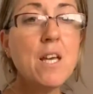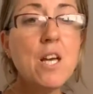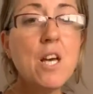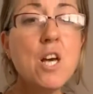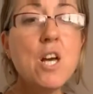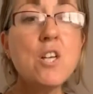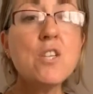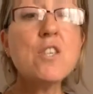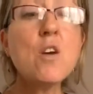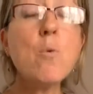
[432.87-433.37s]

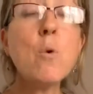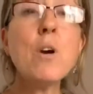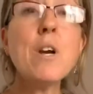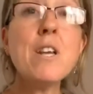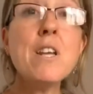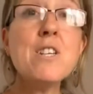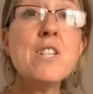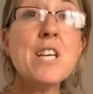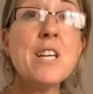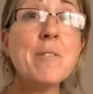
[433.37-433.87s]
So what can
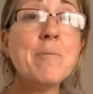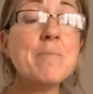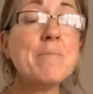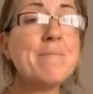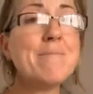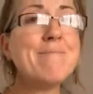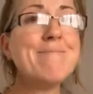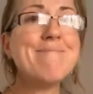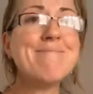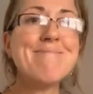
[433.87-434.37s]
you do?
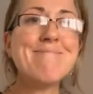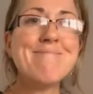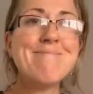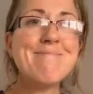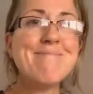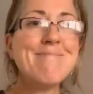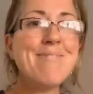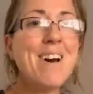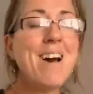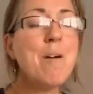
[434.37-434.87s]

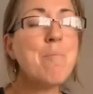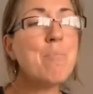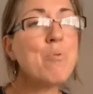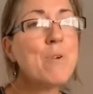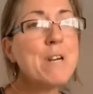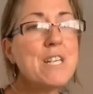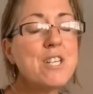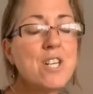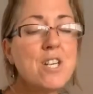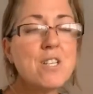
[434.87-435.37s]
I'm
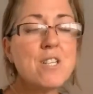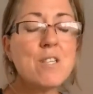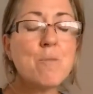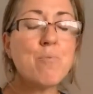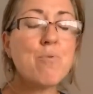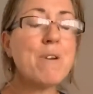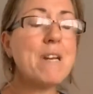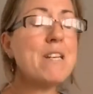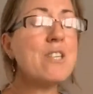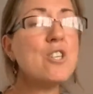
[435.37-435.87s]
preaching to the
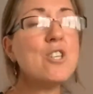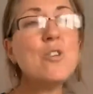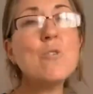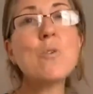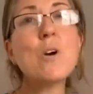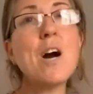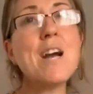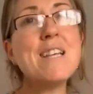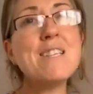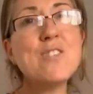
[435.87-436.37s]
preached. You
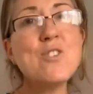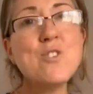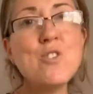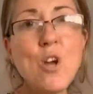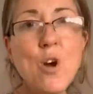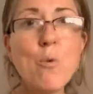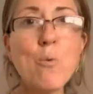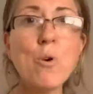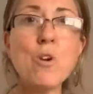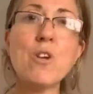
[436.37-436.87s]
guys
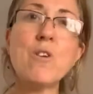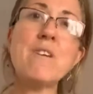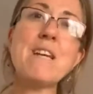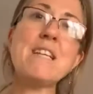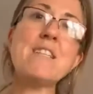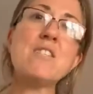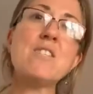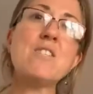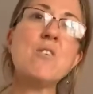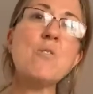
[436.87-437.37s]
know what you need
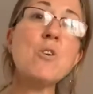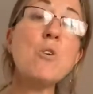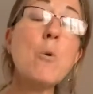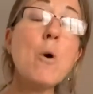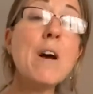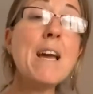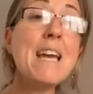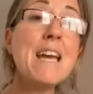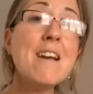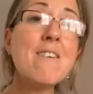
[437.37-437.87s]
to do. You
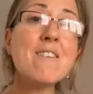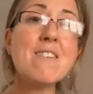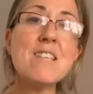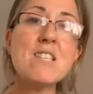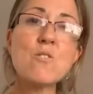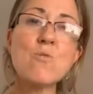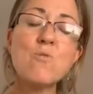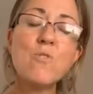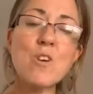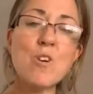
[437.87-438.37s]
are here in this
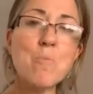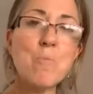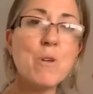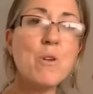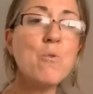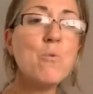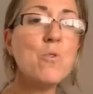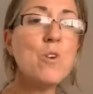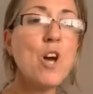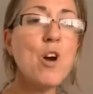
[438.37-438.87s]
group. You
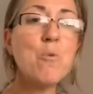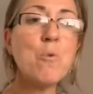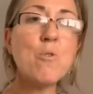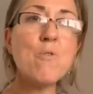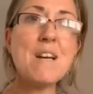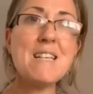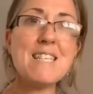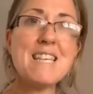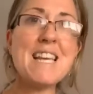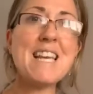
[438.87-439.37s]
know
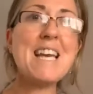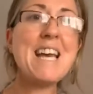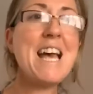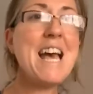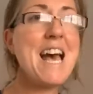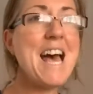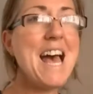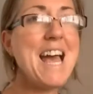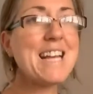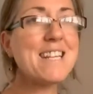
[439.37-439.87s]
already.
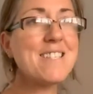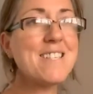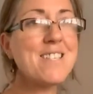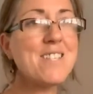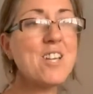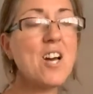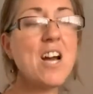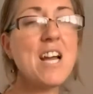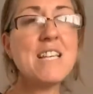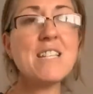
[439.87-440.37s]

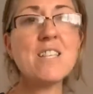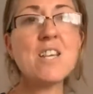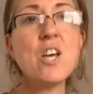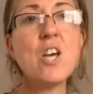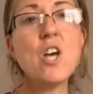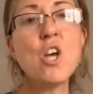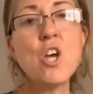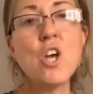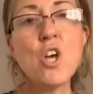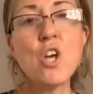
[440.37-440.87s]
Exercise,
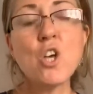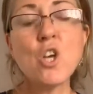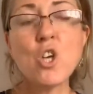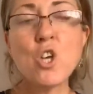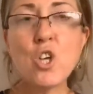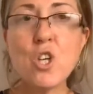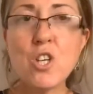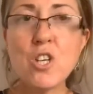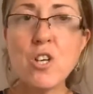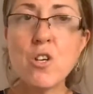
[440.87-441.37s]

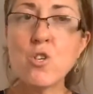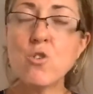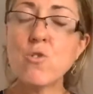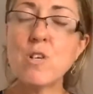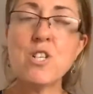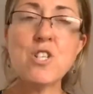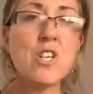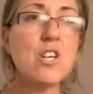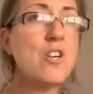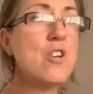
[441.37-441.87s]
good
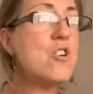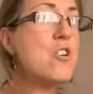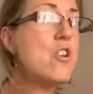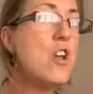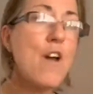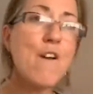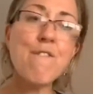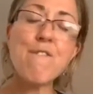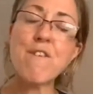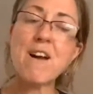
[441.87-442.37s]
nutrition,
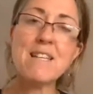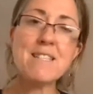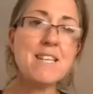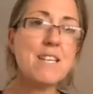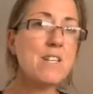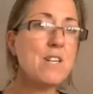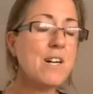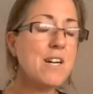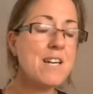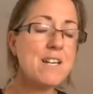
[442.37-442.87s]
no fatty
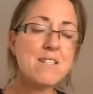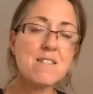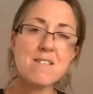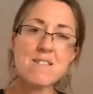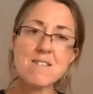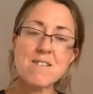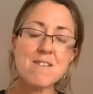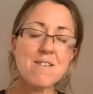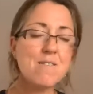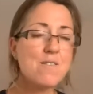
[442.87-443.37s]
diets.
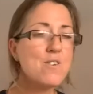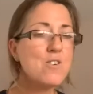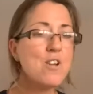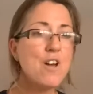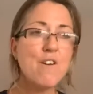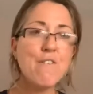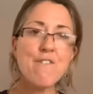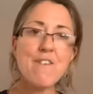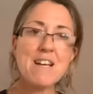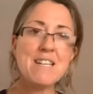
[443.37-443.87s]

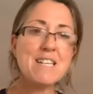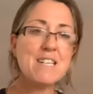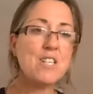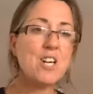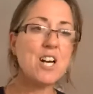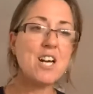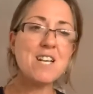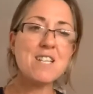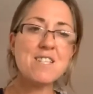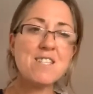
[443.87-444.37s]
No fatty
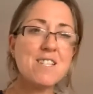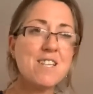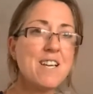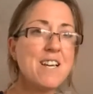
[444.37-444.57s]
diets.